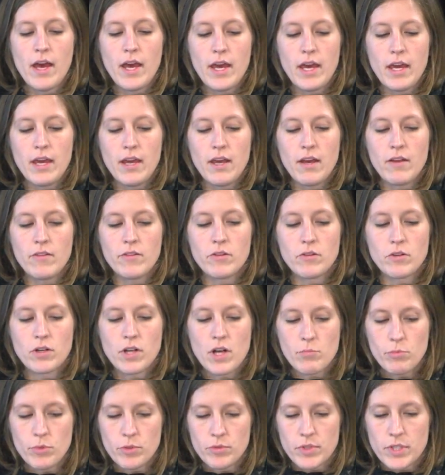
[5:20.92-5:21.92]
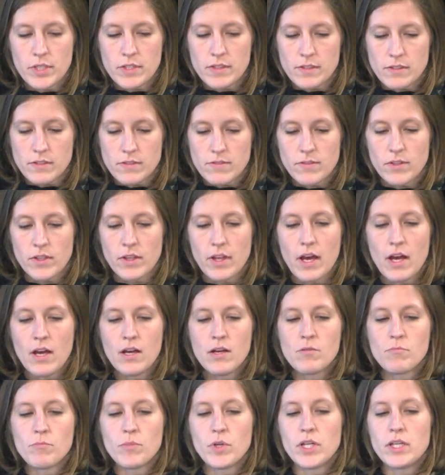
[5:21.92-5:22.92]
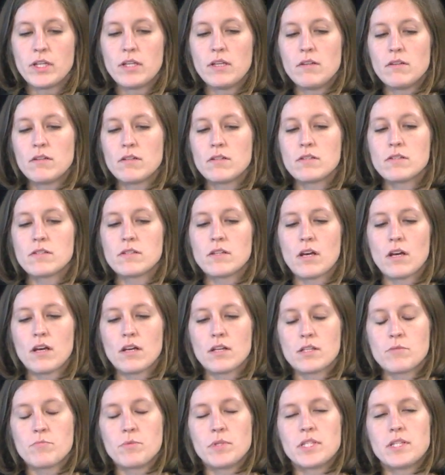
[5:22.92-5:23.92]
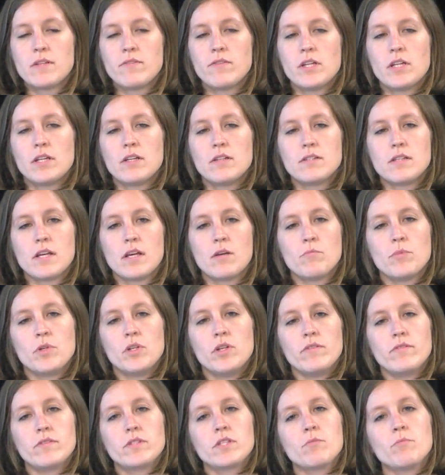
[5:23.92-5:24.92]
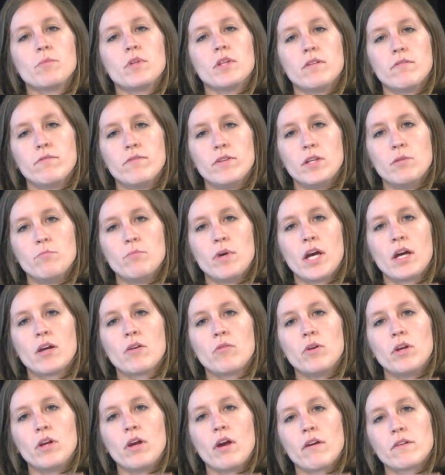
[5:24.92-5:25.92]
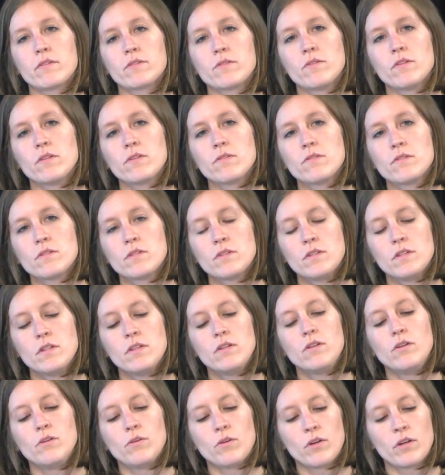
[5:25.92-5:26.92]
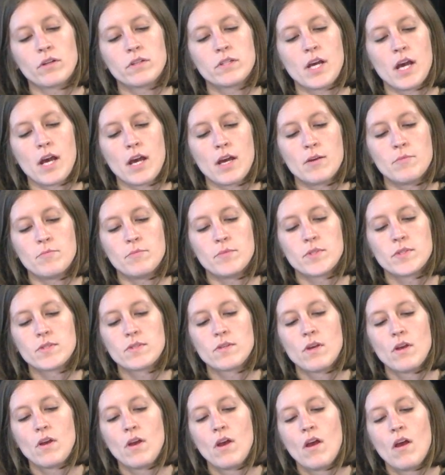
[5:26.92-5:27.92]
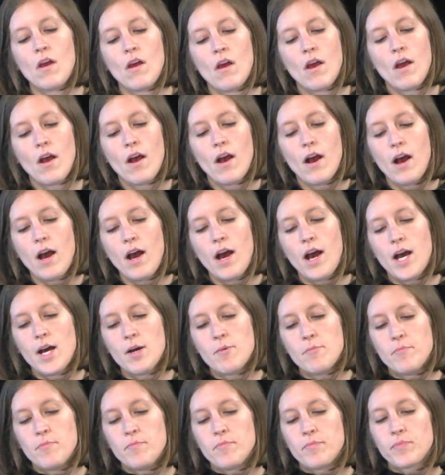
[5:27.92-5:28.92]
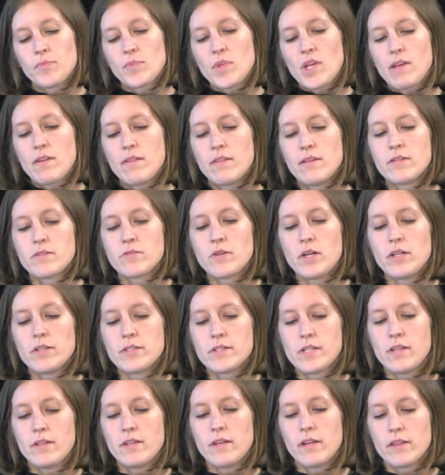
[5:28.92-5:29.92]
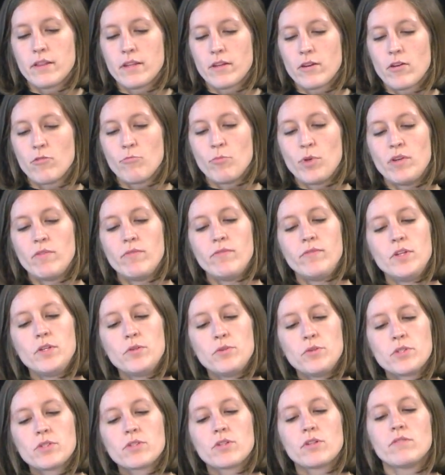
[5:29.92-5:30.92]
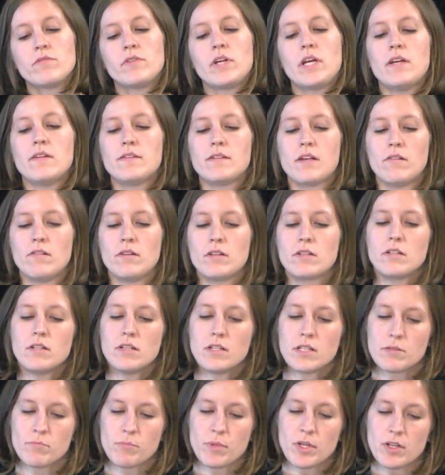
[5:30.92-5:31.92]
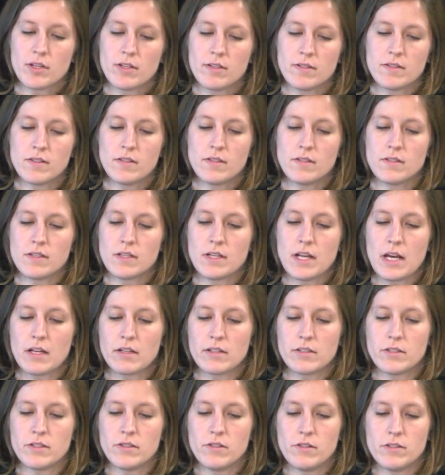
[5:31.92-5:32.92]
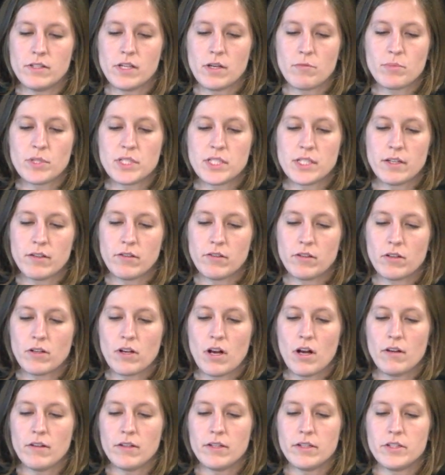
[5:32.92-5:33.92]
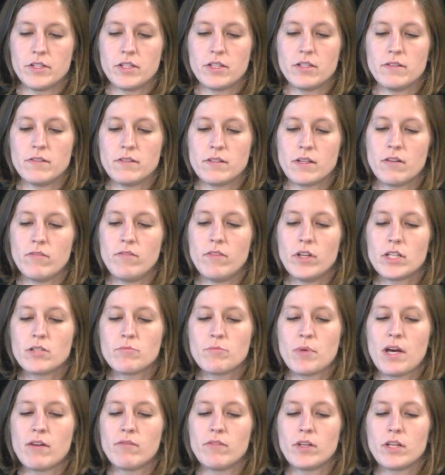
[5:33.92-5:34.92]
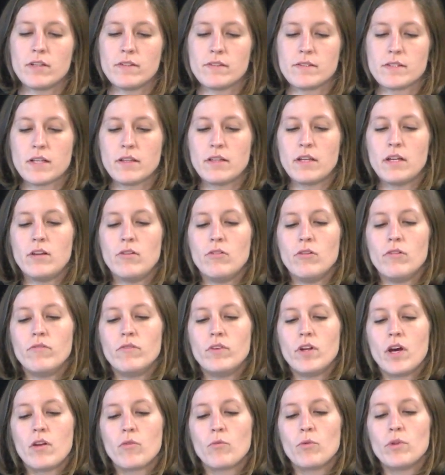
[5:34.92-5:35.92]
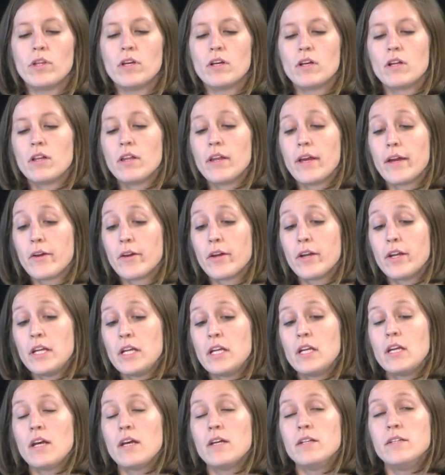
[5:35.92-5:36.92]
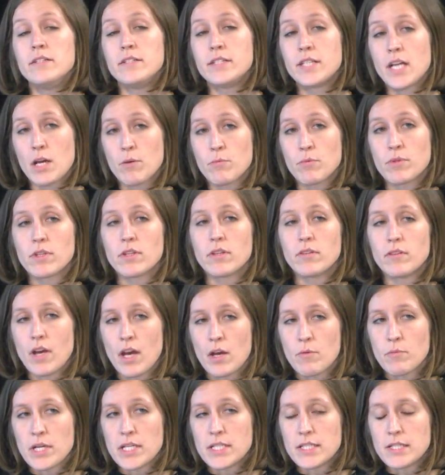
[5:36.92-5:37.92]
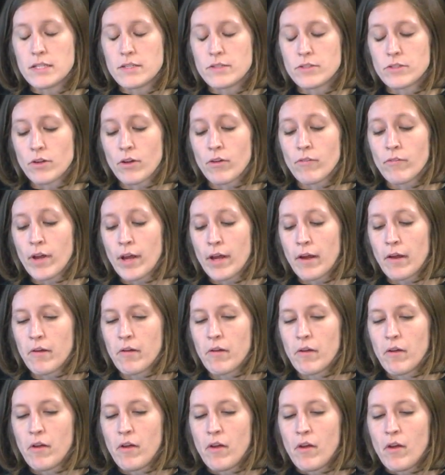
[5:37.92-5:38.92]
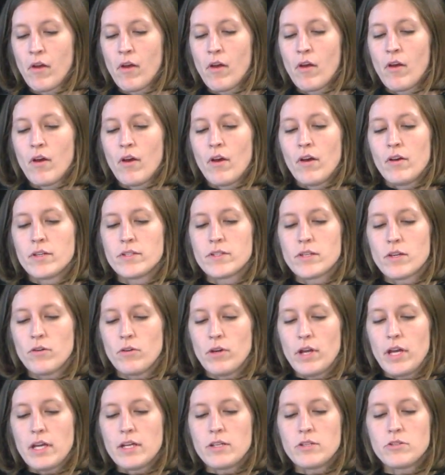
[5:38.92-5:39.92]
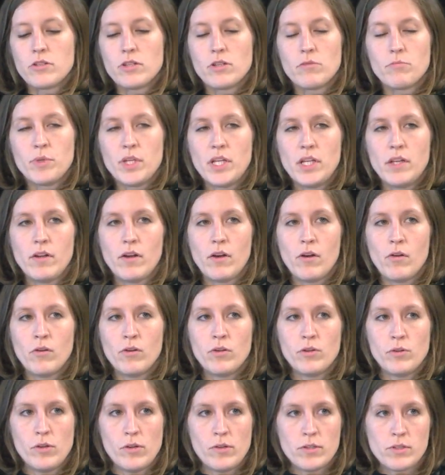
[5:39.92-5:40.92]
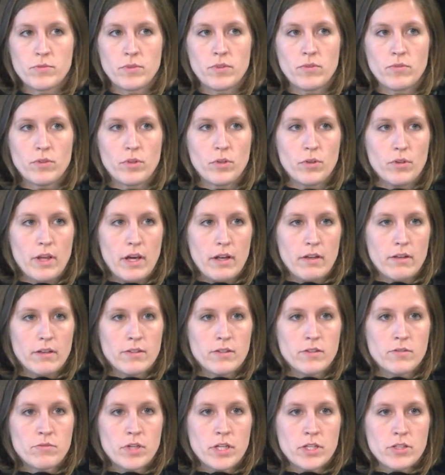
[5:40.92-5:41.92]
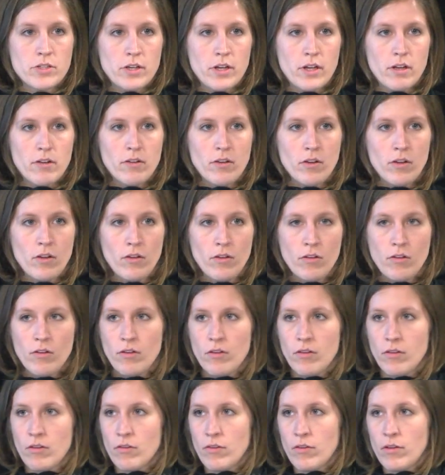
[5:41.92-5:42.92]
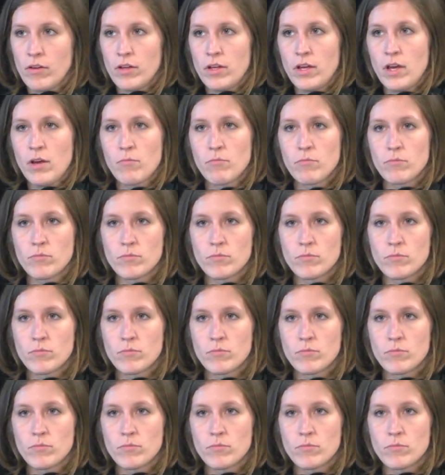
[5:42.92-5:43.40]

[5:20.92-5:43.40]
and there are a couple of reasons for that, but here's a specific example of some of the feedback we got. So this was in the New York Times. Um, this writer said that there have been few surveys that looked at experiences and attitudes at particular colleges, and victim advocates said they knew of none with the clarity and depth of the MIT survey. So Andrea Pino, who knows who that is? Raise your hand. Yep.